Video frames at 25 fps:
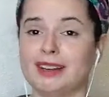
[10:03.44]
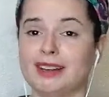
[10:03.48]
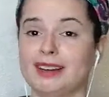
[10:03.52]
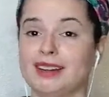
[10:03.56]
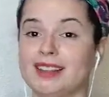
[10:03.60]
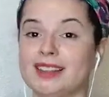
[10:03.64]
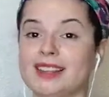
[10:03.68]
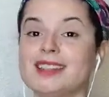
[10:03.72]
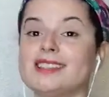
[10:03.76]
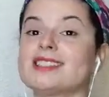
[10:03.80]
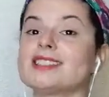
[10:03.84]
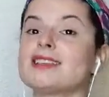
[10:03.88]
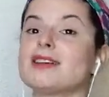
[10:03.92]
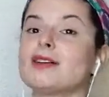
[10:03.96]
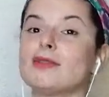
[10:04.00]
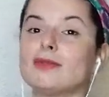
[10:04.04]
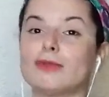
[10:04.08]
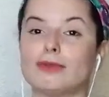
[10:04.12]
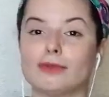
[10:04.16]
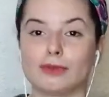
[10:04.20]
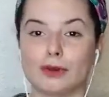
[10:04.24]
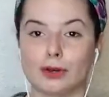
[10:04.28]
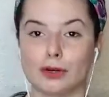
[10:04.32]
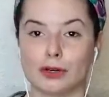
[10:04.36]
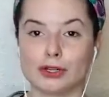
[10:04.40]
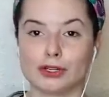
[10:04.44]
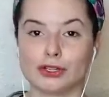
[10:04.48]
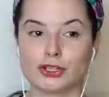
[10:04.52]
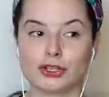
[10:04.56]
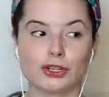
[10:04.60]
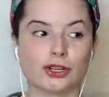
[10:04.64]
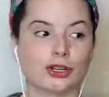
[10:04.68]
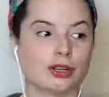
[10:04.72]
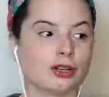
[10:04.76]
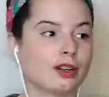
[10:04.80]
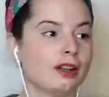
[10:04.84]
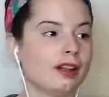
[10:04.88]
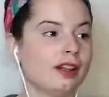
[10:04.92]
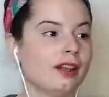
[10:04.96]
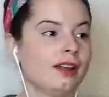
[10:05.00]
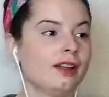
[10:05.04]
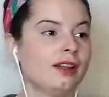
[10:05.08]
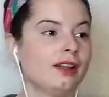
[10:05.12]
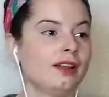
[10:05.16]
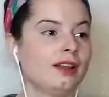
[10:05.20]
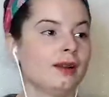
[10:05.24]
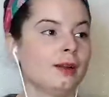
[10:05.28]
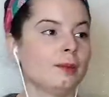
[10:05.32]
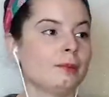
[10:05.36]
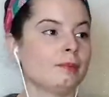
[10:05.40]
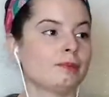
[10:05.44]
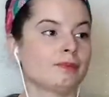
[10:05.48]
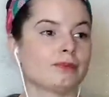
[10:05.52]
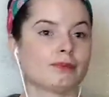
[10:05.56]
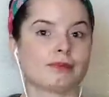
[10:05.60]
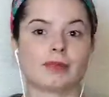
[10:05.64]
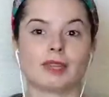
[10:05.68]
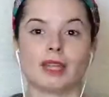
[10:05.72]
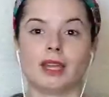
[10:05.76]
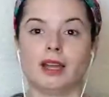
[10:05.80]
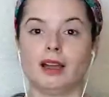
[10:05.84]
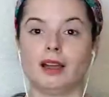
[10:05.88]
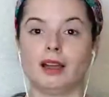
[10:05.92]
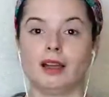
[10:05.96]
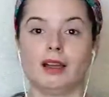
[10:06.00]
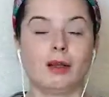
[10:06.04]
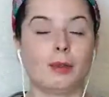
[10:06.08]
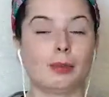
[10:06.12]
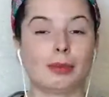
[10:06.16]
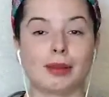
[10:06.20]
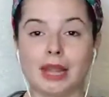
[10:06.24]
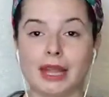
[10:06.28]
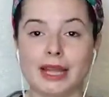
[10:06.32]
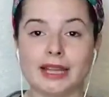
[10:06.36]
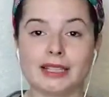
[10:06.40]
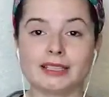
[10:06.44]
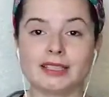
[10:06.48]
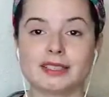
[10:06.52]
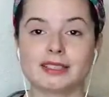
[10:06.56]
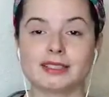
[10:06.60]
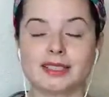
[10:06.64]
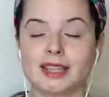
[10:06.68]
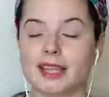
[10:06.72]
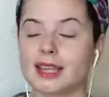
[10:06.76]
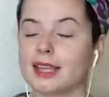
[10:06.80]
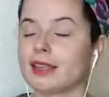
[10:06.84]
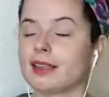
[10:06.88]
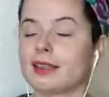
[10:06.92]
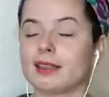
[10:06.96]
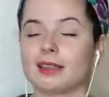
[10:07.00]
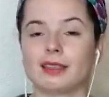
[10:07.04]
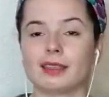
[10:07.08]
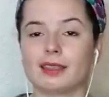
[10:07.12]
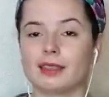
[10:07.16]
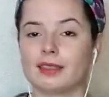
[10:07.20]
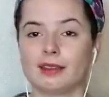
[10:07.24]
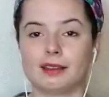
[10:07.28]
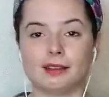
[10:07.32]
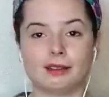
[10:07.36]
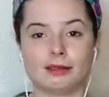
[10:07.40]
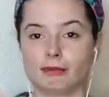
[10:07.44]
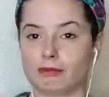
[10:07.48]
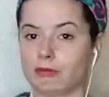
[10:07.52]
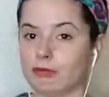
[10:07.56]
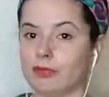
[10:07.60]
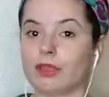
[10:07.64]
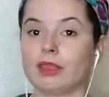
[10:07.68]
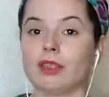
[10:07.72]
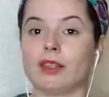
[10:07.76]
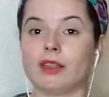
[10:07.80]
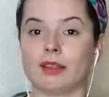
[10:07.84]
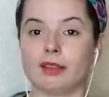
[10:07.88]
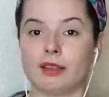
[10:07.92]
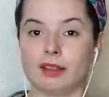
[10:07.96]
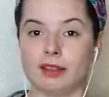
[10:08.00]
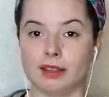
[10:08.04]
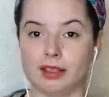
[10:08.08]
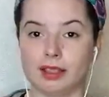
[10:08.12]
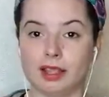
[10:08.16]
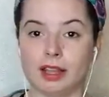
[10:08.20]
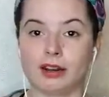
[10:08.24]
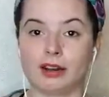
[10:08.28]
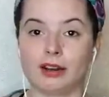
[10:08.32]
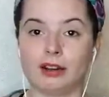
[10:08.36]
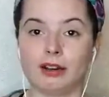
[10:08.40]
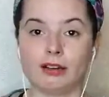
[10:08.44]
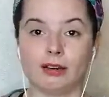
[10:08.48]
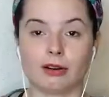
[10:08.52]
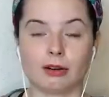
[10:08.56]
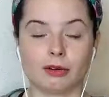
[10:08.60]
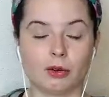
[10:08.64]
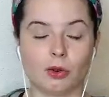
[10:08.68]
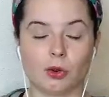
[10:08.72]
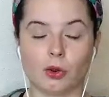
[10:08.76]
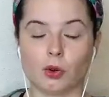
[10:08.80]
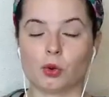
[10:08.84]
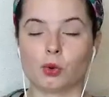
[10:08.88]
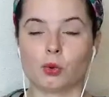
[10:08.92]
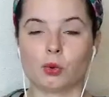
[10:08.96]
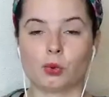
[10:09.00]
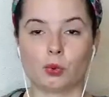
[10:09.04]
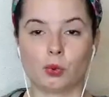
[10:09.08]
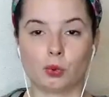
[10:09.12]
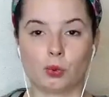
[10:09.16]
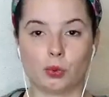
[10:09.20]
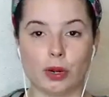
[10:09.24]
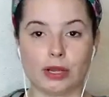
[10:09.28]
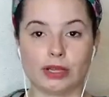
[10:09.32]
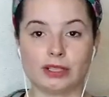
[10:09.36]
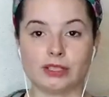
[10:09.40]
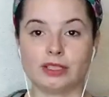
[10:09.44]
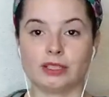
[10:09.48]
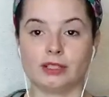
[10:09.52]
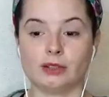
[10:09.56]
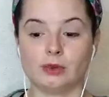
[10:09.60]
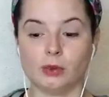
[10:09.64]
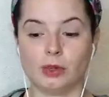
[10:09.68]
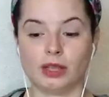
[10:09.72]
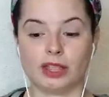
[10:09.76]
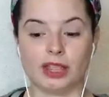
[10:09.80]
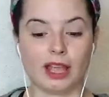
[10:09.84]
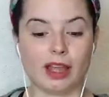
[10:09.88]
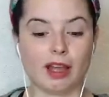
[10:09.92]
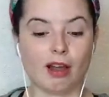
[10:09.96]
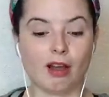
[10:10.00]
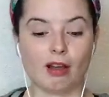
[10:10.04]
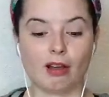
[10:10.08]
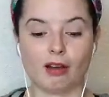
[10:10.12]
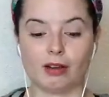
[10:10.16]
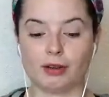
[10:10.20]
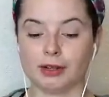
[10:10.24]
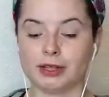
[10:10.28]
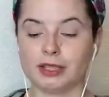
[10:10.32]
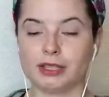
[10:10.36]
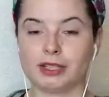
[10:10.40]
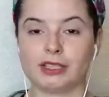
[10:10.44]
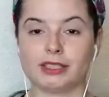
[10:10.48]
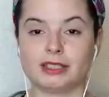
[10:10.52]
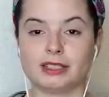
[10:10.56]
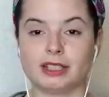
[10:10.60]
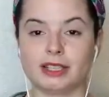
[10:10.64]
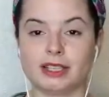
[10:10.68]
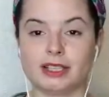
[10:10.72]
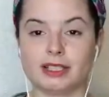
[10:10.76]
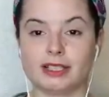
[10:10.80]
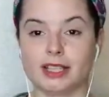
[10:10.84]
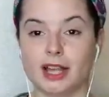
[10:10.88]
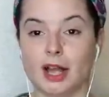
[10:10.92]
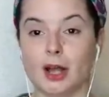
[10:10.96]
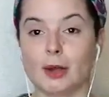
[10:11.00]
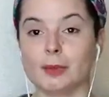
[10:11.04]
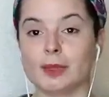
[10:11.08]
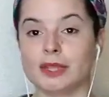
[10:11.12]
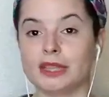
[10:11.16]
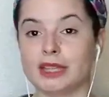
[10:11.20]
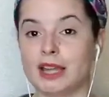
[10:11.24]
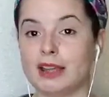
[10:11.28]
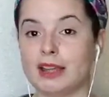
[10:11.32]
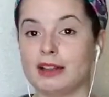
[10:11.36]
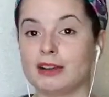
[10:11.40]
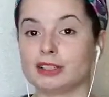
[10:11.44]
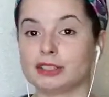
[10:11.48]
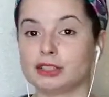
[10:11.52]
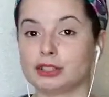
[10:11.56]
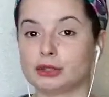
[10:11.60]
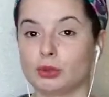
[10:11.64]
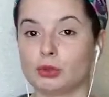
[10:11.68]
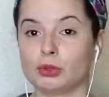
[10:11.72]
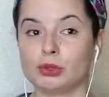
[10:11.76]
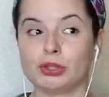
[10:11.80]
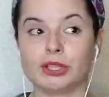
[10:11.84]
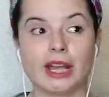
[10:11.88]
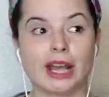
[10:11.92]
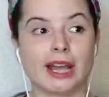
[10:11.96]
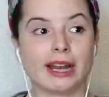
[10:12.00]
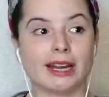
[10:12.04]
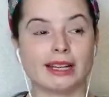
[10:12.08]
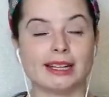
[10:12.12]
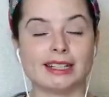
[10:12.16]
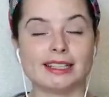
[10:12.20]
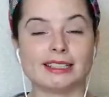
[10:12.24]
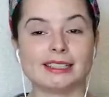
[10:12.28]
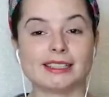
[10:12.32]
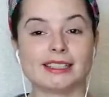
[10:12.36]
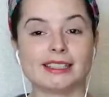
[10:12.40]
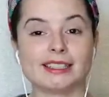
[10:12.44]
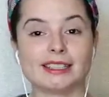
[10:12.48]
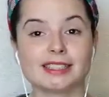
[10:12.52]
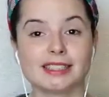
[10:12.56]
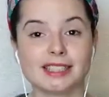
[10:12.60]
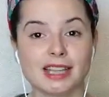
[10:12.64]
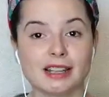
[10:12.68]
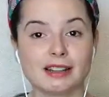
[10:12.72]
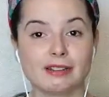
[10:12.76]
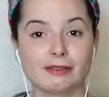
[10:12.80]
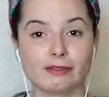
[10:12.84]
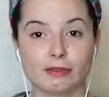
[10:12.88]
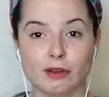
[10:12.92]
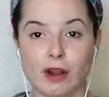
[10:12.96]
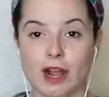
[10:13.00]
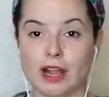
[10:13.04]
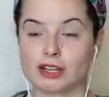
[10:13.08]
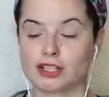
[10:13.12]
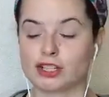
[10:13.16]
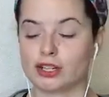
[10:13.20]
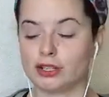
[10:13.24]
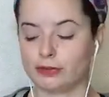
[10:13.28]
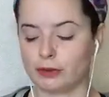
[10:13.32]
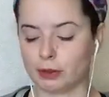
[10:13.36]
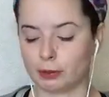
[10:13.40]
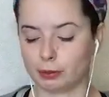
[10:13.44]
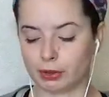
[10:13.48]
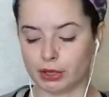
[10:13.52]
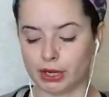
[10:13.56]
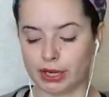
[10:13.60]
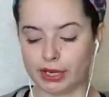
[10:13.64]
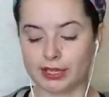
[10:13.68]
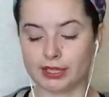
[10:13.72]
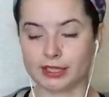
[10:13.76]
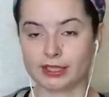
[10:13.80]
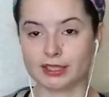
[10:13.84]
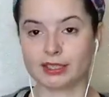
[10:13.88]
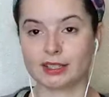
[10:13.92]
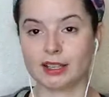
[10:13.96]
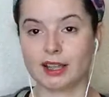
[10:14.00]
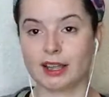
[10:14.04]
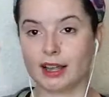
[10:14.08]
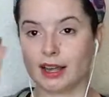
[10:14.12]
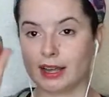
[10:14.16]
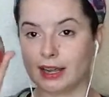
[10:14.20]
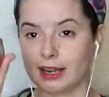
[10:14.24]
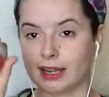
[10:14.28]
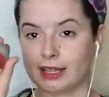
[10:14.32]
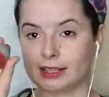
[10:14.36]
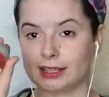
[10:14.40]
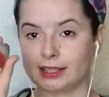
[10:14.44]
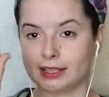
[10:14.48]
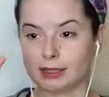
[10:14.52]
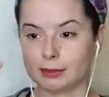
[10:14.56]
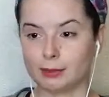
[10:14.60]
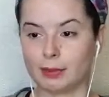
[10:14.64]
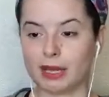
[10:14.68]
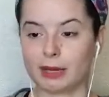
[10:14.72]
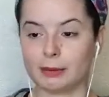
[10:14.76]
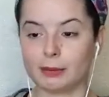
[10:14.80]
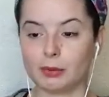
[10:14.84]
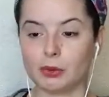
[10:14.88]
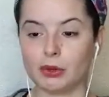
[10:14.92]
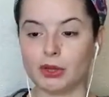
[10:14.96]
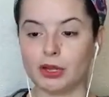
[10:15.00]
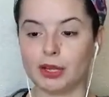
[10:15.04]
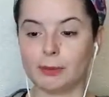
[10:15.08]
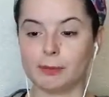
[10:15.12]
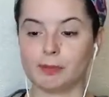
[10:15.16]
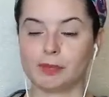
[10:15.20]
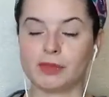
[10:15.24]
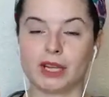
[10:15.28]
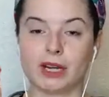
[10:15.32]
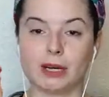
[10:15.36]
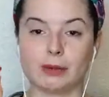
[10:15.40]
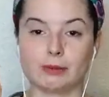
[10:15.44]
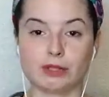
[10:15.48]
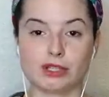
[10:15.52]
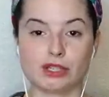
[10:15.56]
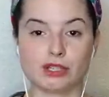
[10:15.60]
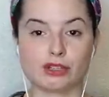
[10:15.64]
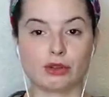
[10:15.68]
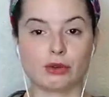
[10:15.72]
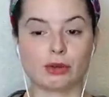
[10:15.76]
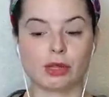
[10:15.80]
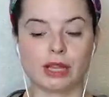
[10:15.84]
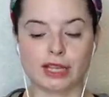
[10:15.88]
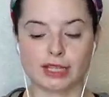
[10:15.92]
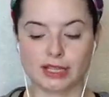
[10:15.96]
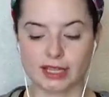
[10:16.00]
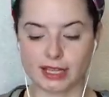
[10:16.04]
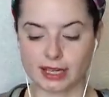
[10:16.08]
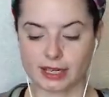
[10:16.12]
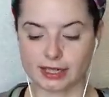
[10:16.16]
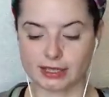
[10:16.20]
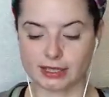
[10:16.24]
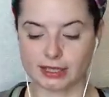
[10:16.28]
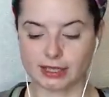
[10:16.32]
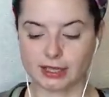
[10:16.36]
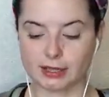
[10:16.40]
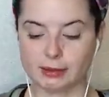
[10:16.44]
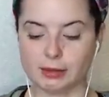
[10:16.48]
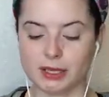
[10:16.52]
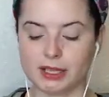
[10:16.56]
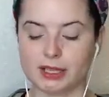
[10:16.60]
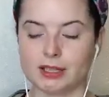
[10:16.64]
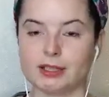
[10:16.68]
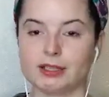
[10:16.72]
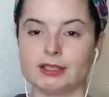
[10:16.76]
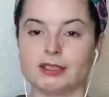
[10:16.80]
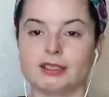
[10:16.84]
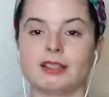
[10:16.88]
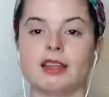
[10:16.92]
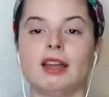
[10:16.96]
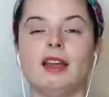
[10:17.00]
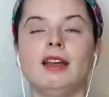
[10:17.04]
and they sell furniture, appliances. Like, they're crazy with all the things that they sell, but they are sold at an insane fraction of the price. I got this bad boy, and I'm so glad that I did, because